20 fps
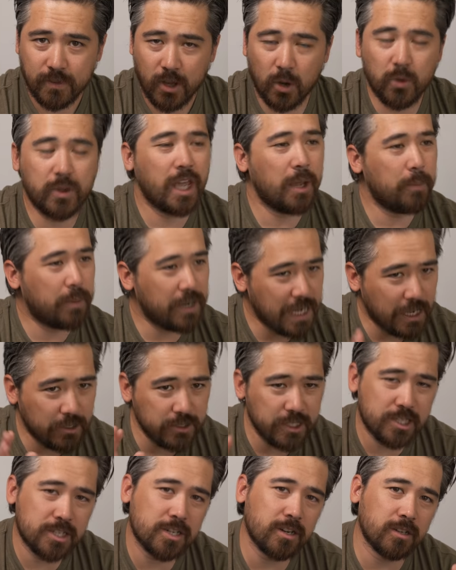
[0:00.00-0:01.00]
Okay, but now
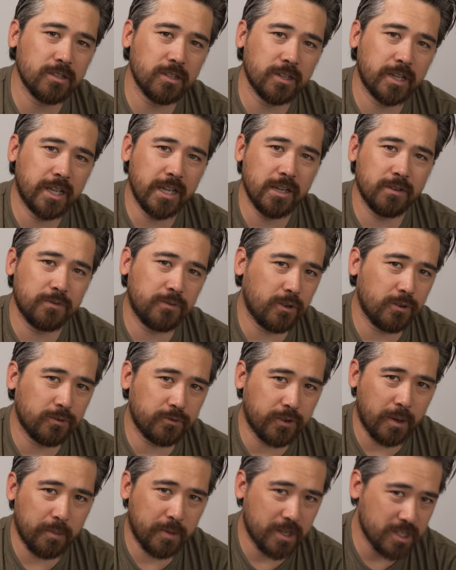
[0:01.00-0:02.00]
let's start looking at full
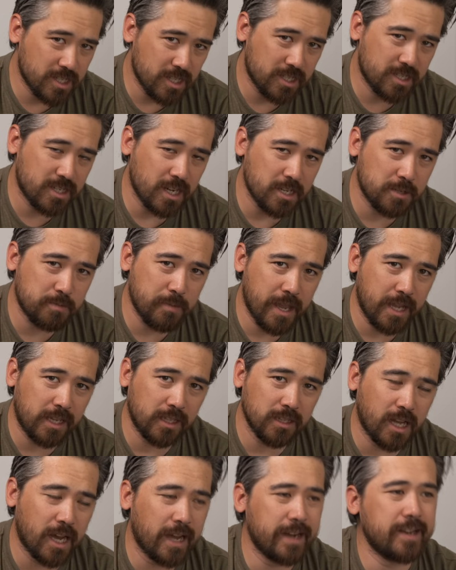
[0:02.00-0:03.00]
frame because this does make
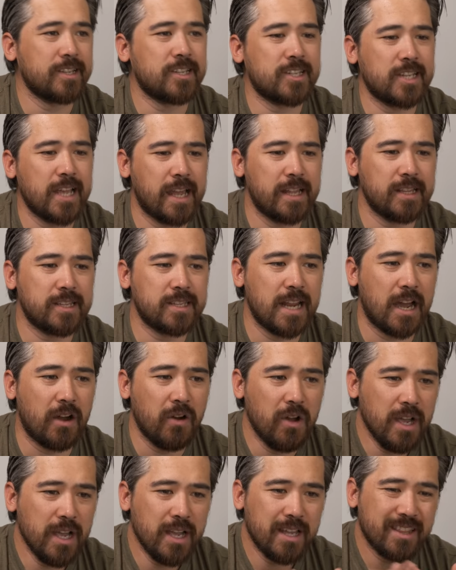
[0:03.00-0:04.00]
a lot of sense.
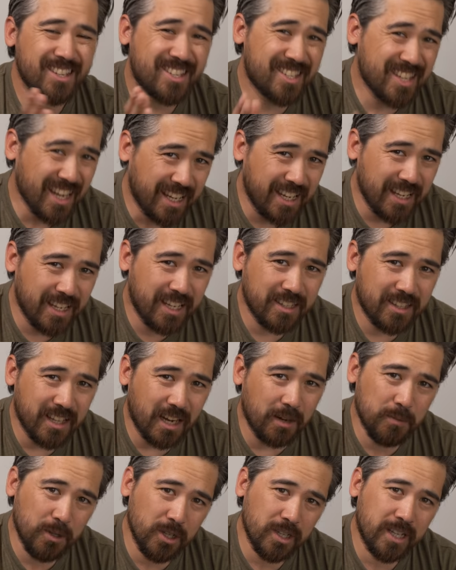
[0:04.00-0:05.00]
Now, the second kit
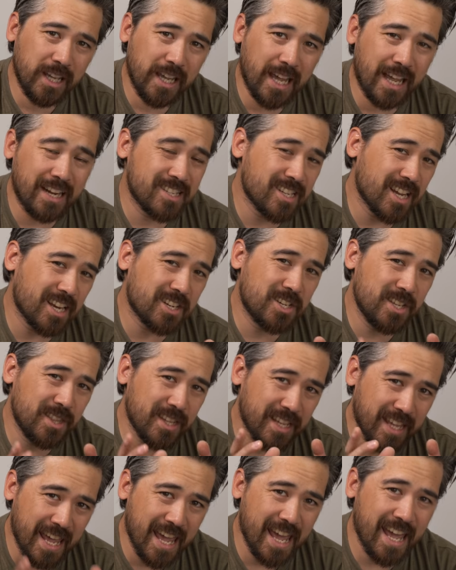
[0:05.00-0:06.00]
that I'm looking at is actually
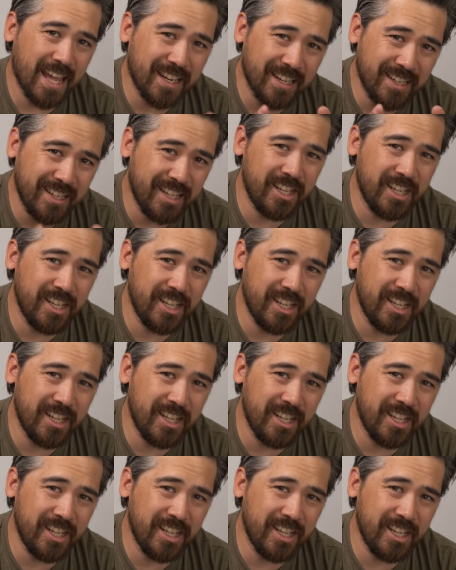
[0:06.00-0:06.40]
the Canon